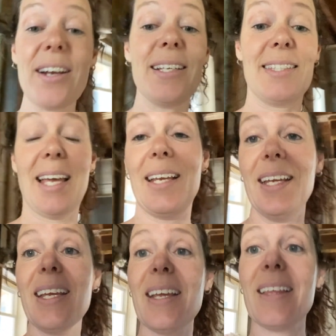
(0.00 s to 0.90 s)

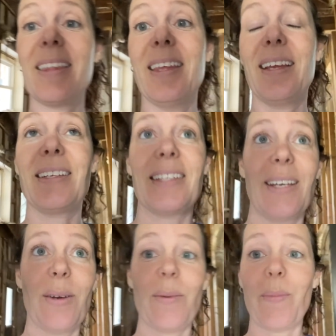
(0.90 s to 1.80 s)
exciting that
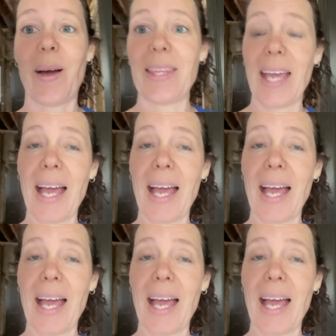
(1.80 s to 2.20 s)
by the